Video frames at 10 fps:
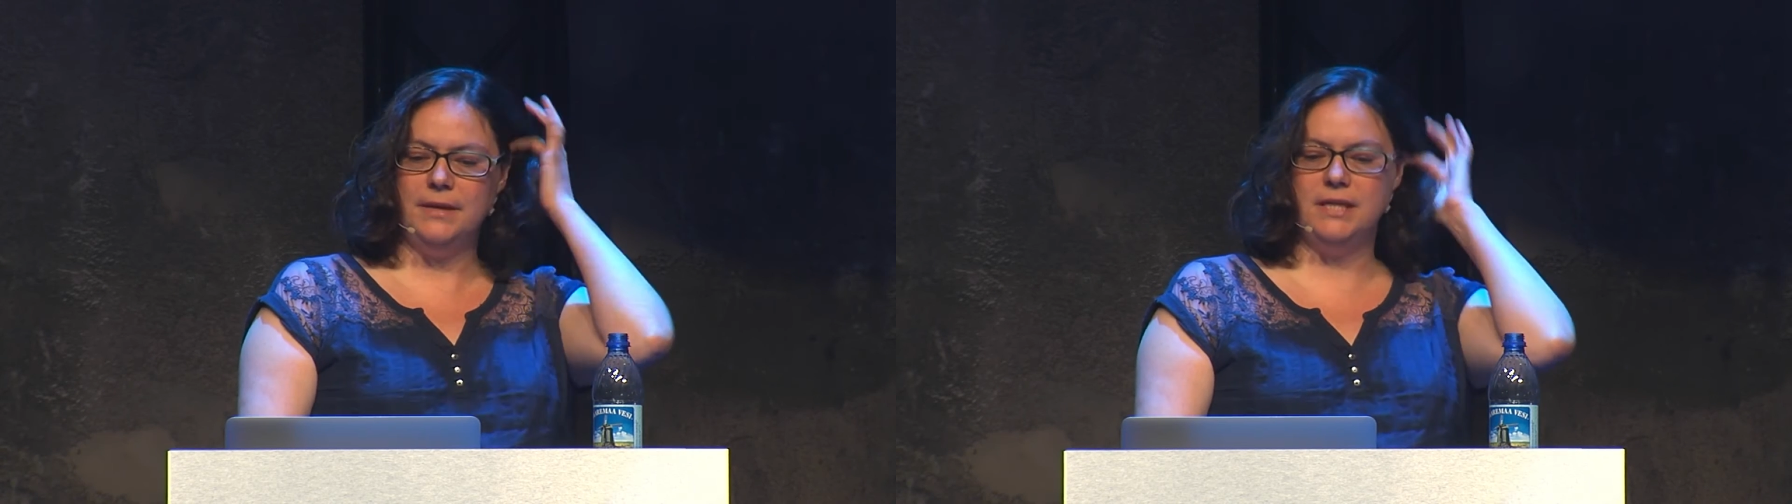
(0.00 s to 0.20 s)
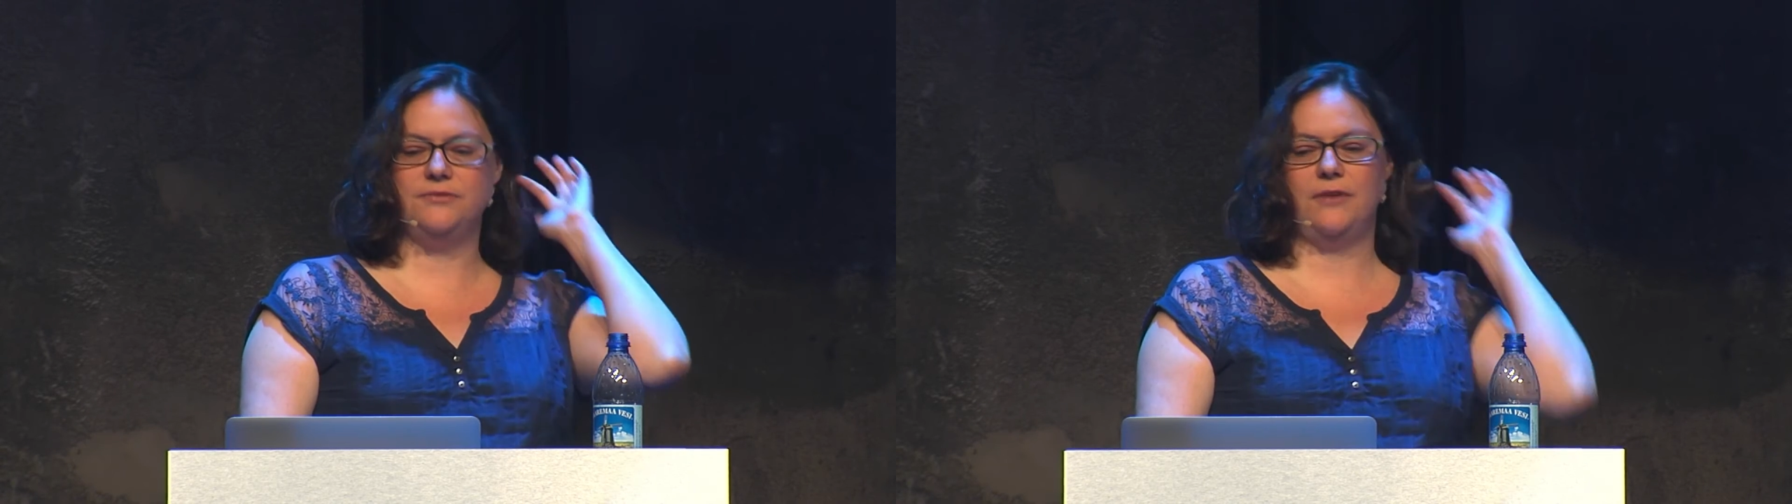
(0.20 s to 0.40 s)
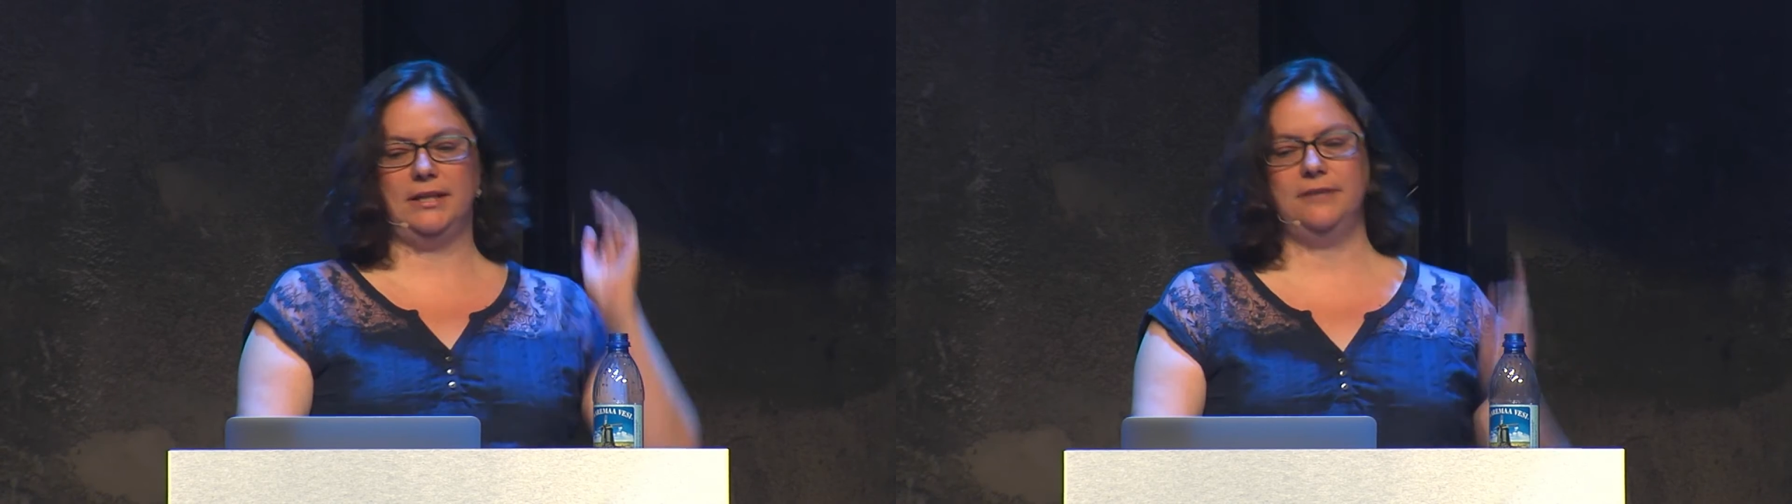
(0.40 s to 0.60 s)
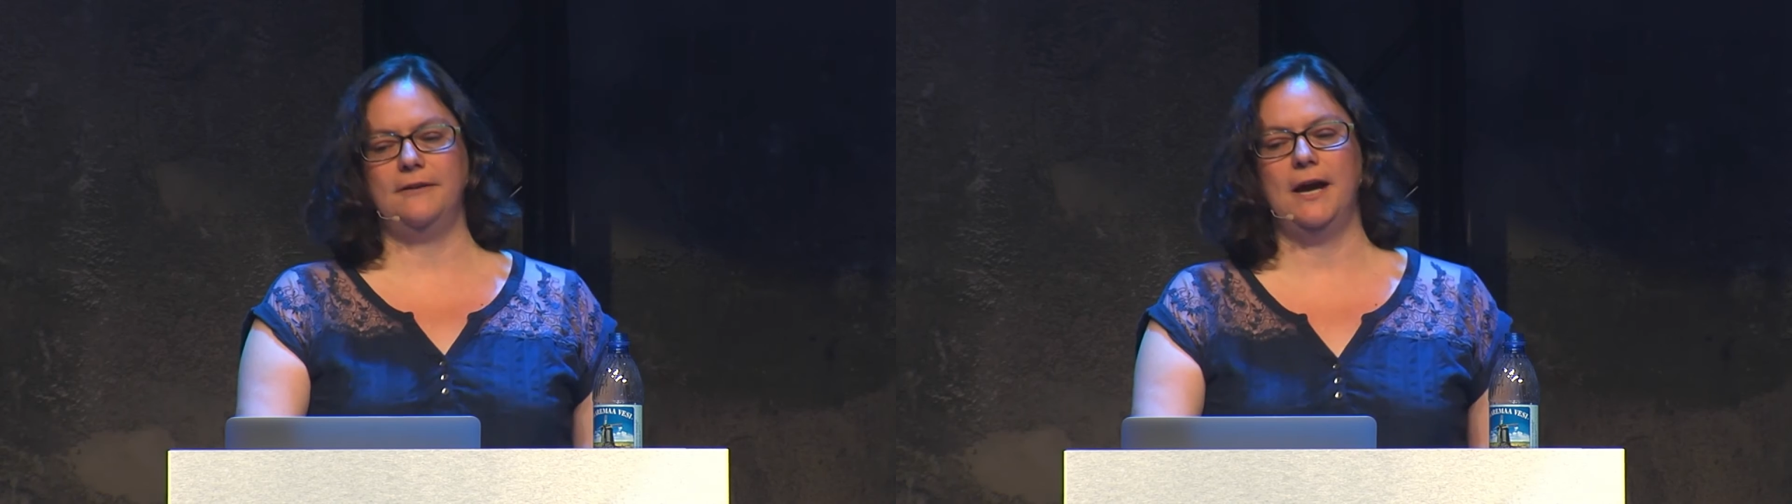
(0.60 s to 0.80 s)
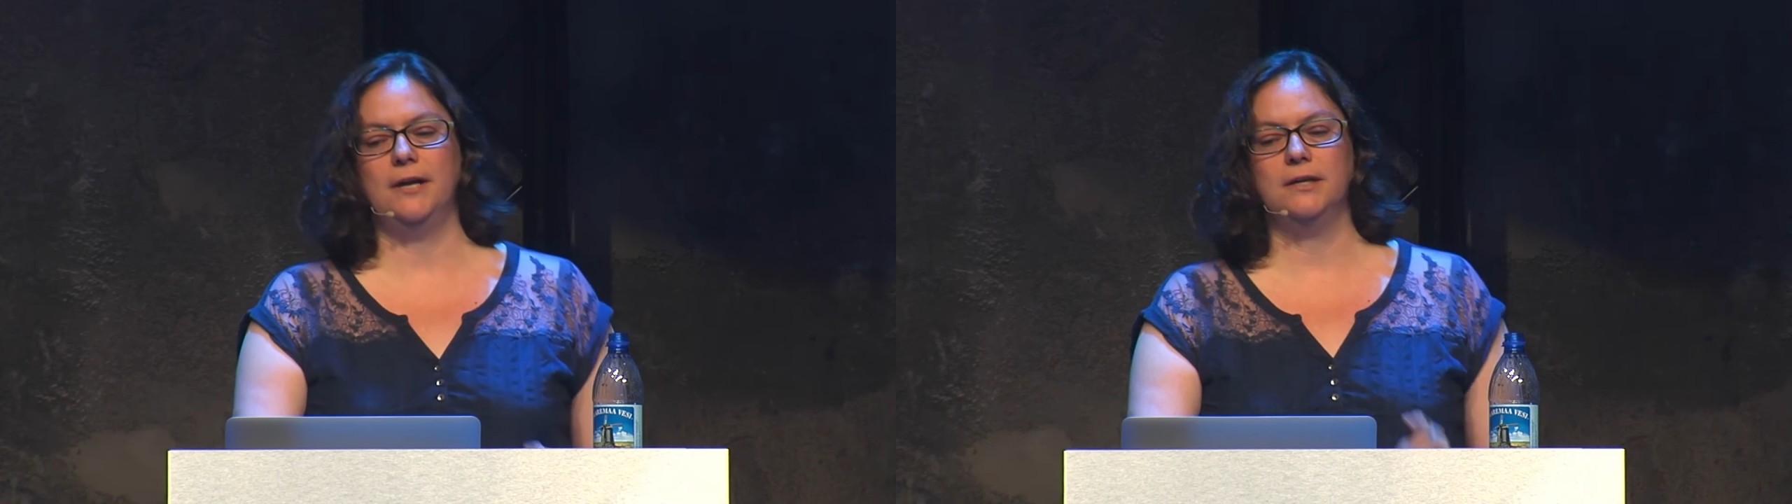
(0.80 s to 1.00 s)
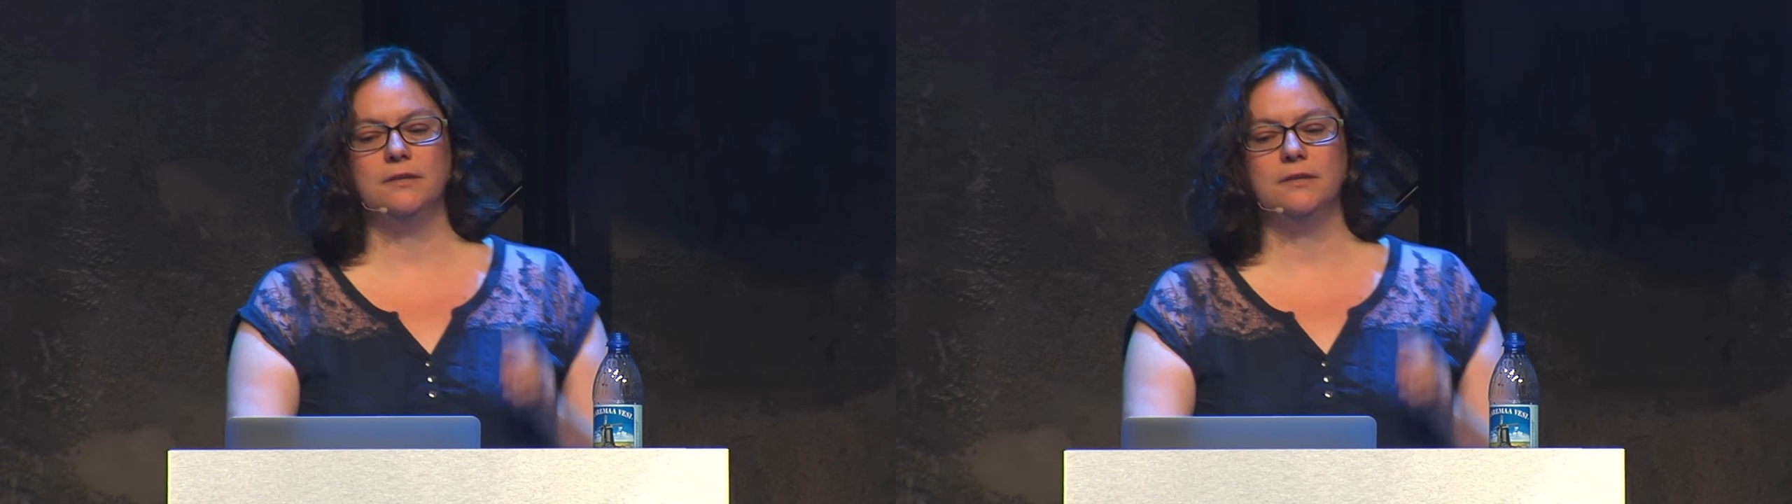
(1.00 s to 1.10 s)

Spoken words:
is friendly fire.